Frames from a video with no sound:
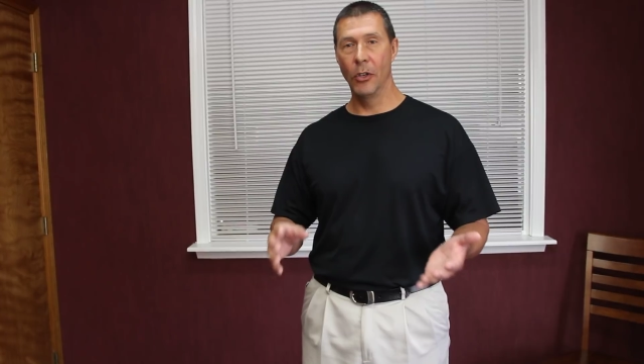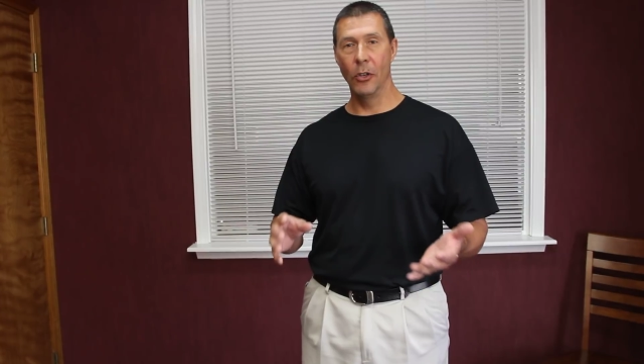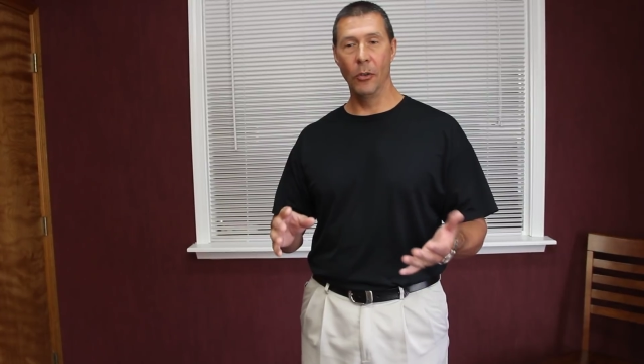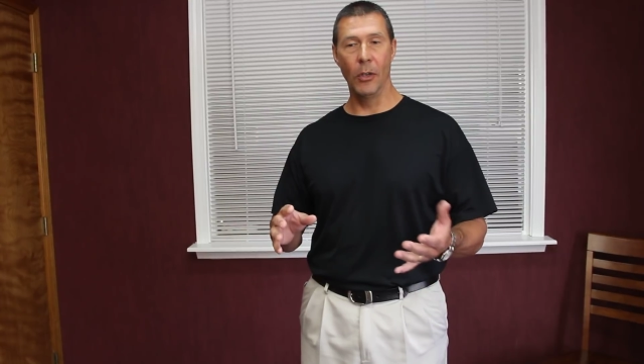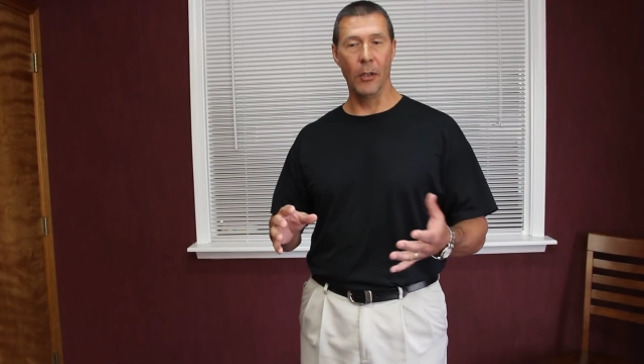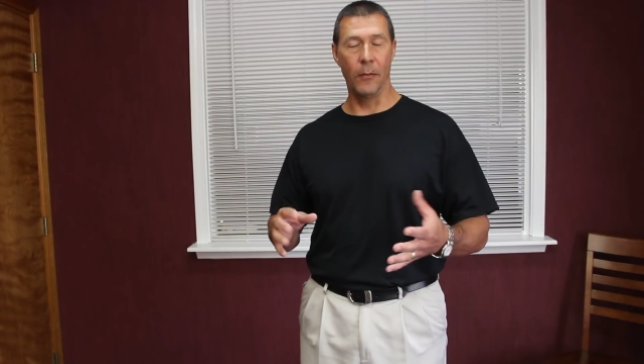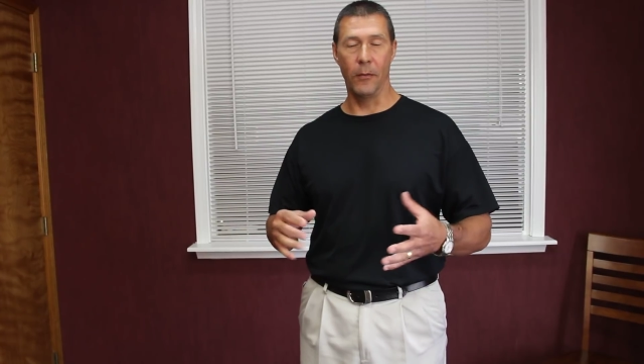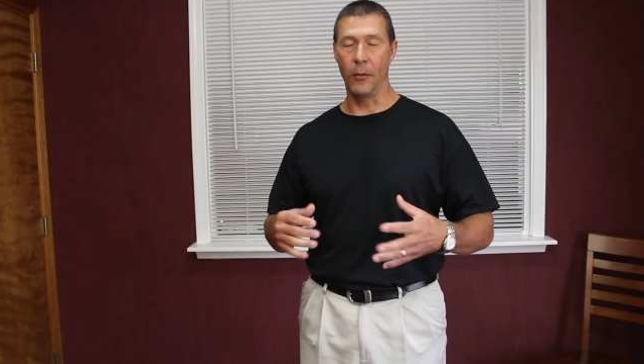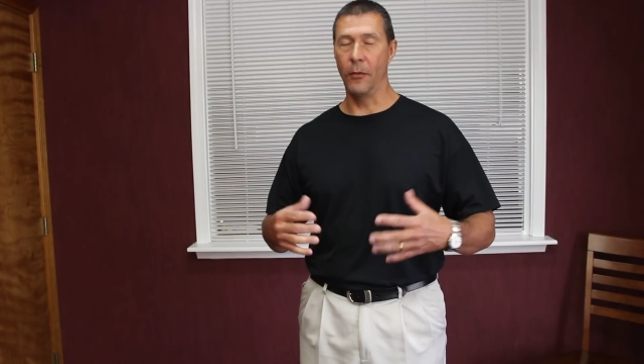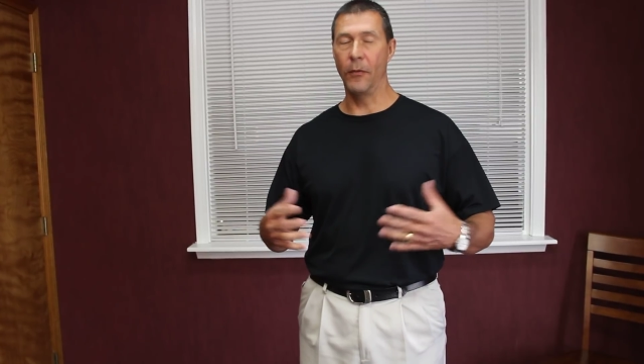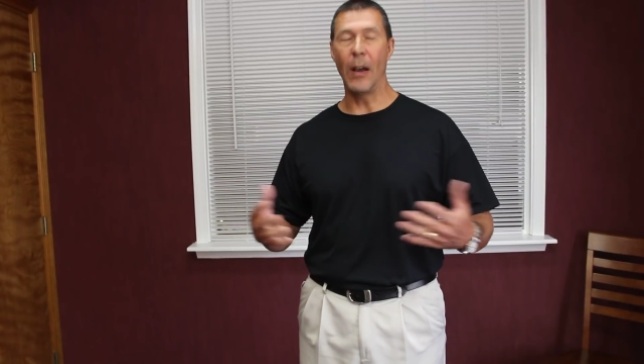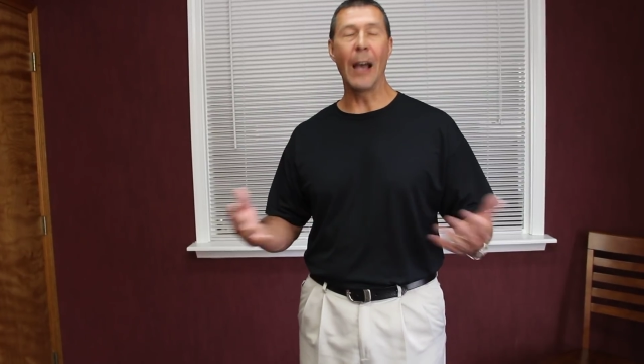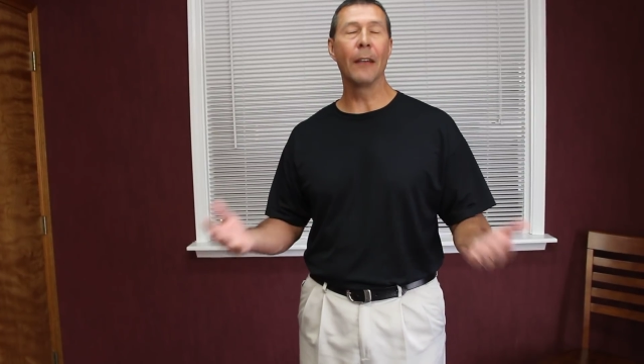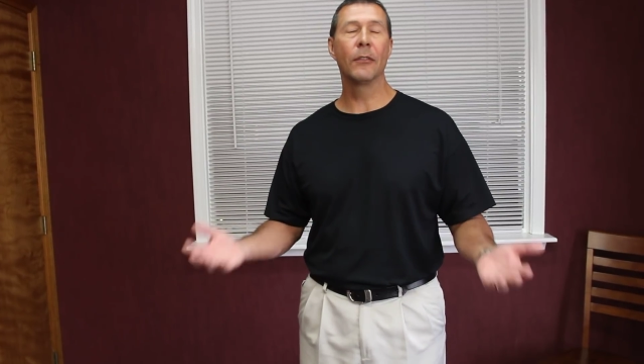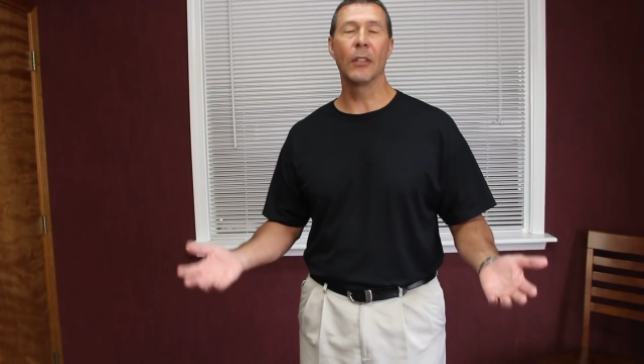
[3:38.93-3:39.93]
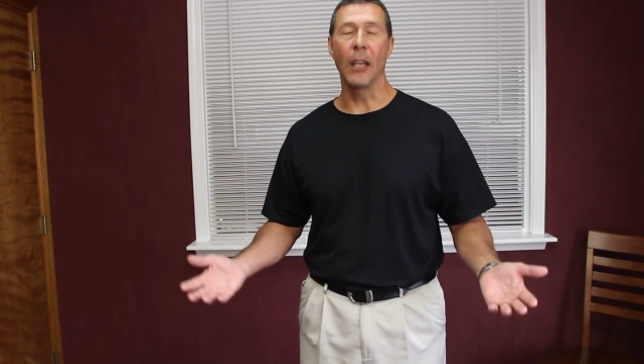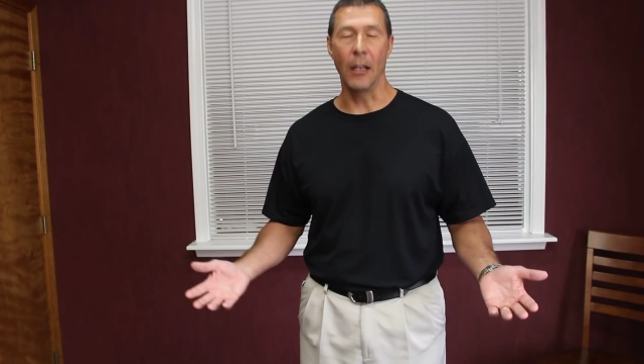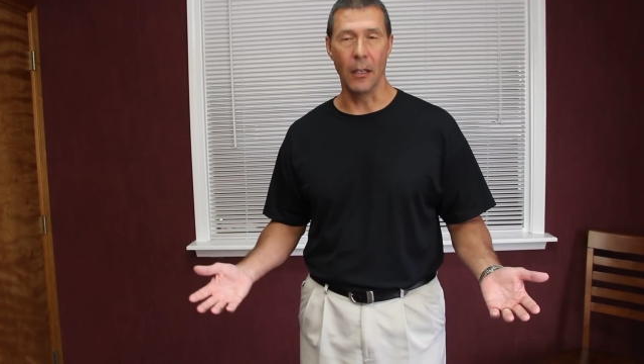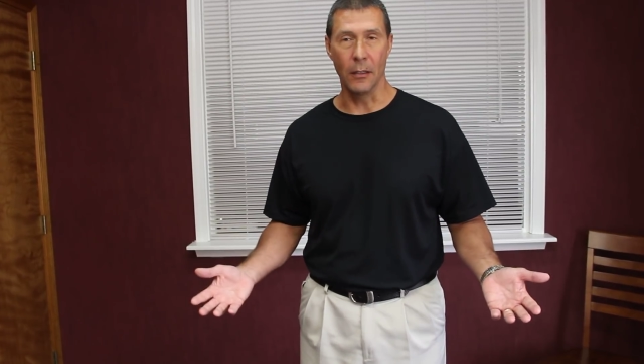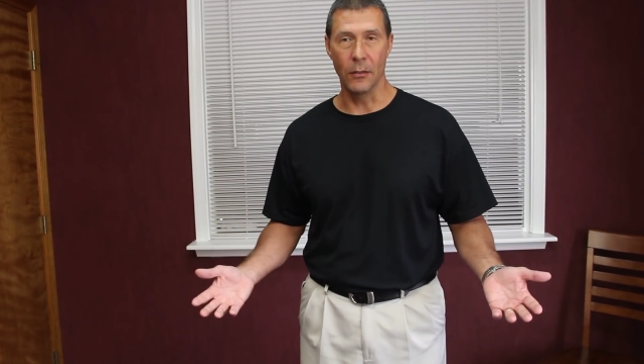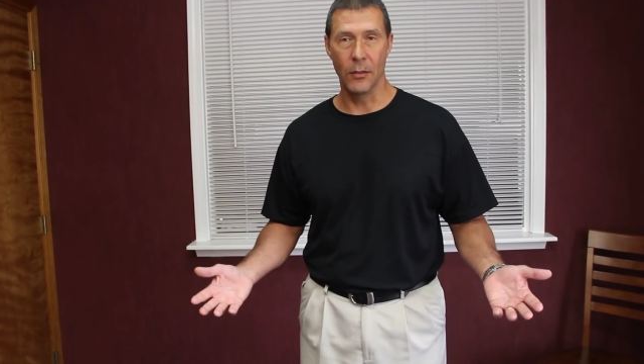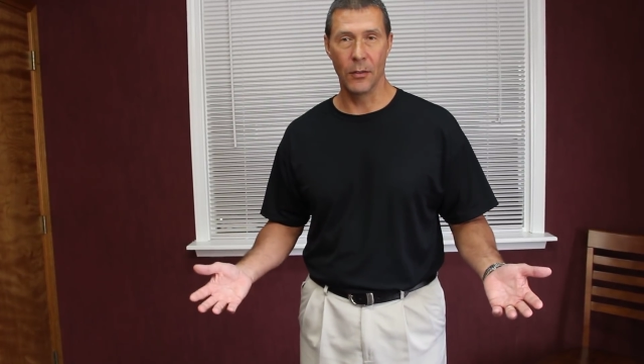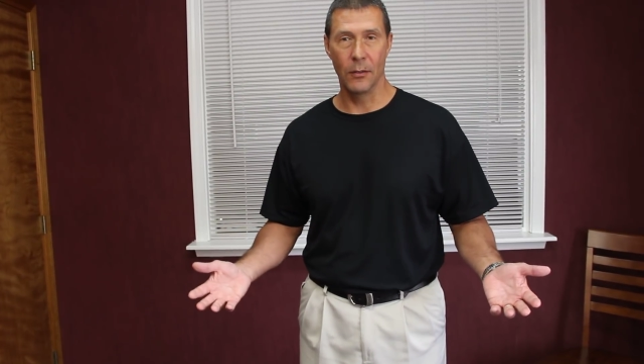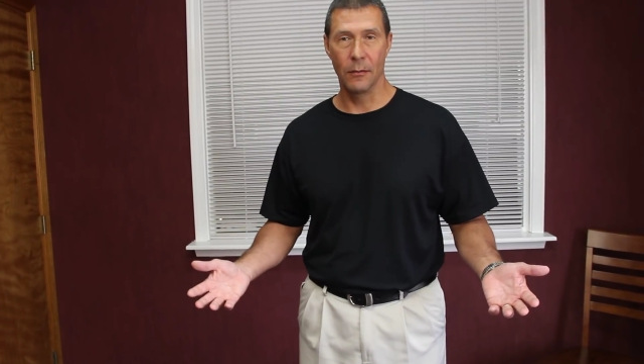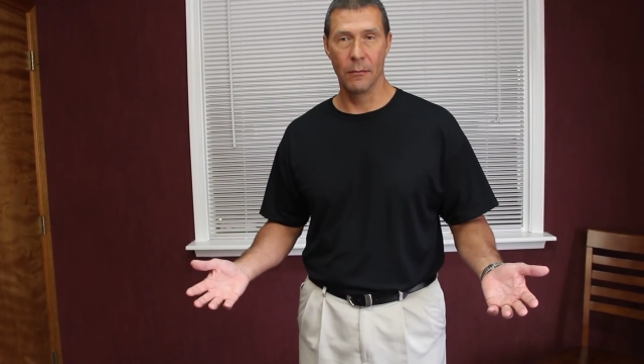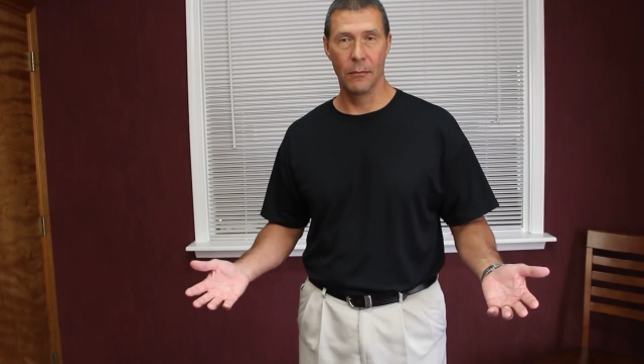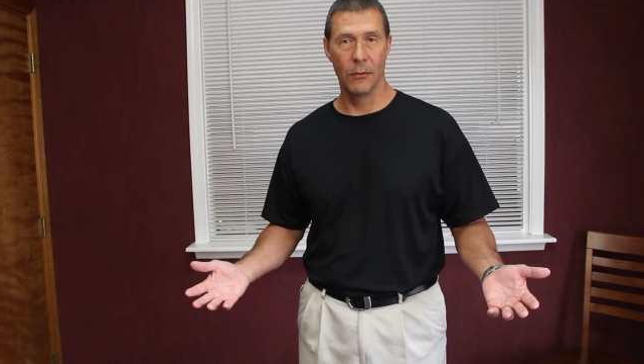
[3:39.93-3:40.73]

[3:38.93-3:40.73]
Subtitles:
do it for 5 seconds.